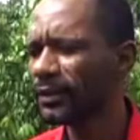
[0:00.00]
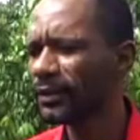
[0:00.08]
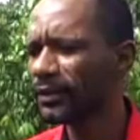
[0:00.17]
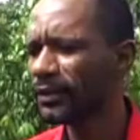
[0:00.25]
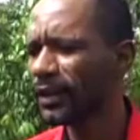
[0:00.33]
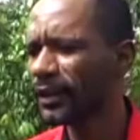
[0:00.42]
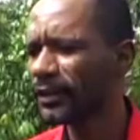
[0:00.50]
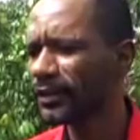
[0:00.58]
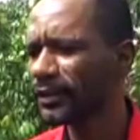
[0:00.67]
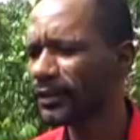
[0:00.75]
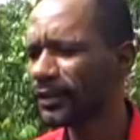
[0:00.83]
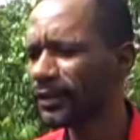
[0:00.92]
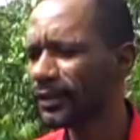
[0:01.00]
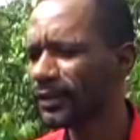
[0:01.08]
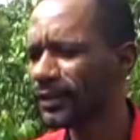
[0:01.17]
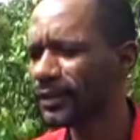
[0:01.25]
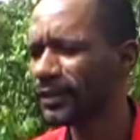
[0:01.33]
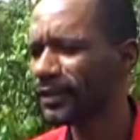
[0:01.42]

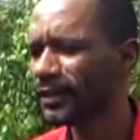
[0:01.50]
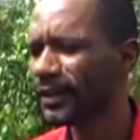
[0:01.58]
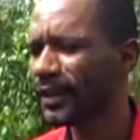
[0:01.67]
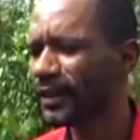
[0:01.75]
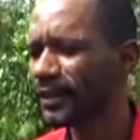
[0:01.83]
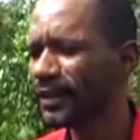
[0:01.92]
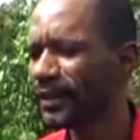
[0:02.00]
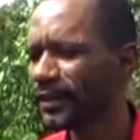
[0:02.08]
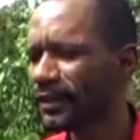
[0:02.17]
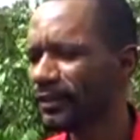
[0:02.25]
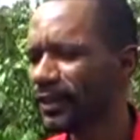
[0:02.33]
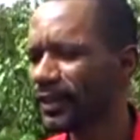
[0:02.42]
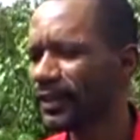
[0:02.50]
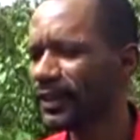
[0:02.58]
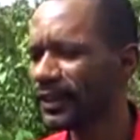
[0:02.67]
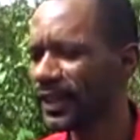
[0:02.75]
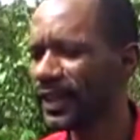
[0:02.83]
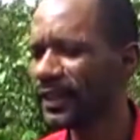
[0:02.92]
it's sort of really
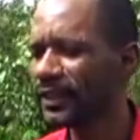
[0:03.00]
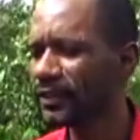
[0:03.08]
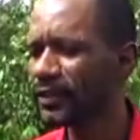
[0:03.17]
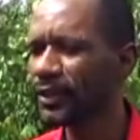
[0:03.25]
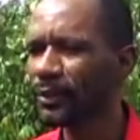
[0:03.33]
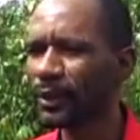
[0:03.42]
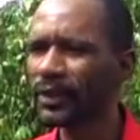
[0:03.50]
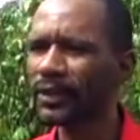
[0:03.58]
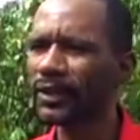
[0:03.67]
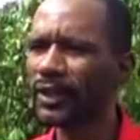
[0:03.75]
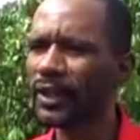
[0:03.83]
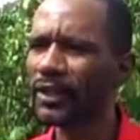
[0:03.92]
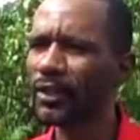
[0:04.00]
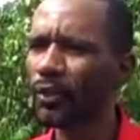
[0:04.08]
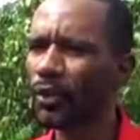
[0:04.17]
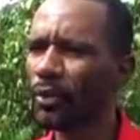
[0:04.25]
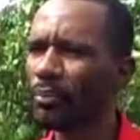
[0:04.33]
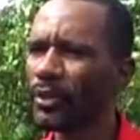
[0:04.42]
disheartening to see what it's like now
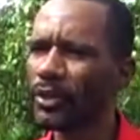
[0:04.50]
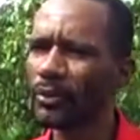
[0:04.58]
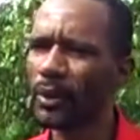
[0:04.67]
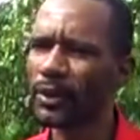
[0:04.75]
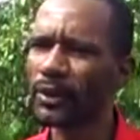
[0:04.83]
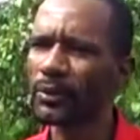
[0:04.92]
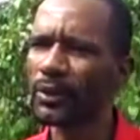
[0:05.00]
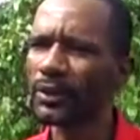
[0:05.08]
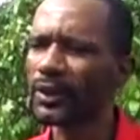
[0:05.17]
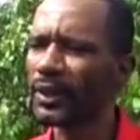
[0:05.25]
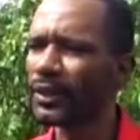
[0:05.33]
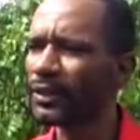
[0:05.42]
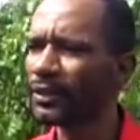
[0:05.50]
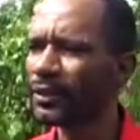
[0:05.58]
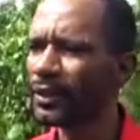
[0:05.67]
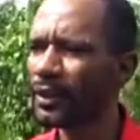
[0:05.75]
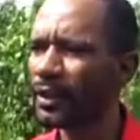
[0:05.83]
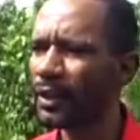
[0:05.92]
compared to what it was then.
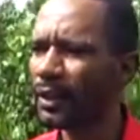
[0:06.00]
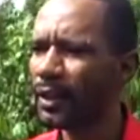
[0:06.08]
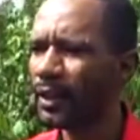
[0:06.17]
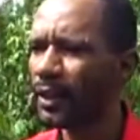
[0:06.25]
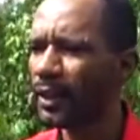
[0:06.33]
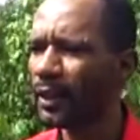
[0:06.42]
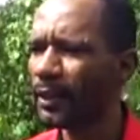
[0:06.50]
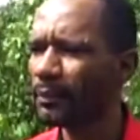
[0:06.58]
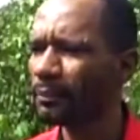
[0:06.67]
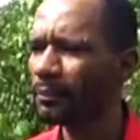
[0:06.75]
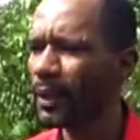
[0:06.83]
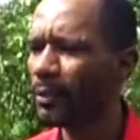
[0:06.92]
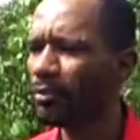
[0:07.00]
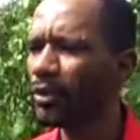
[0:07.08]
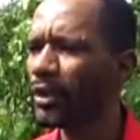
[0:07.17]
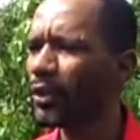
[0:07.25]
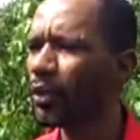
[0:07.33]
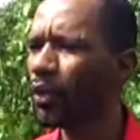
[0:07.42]
I'm
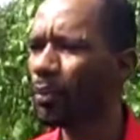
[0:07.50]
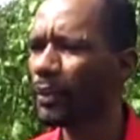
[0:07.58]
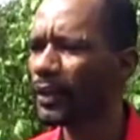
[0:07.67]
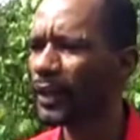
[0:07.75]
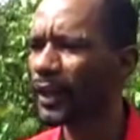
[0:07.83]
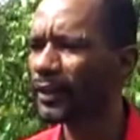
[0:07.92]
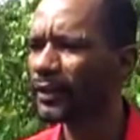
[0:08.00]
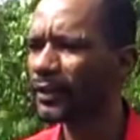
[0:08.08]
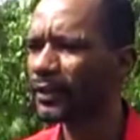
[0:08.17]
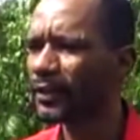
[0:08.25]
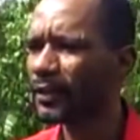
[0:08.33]
really hoping that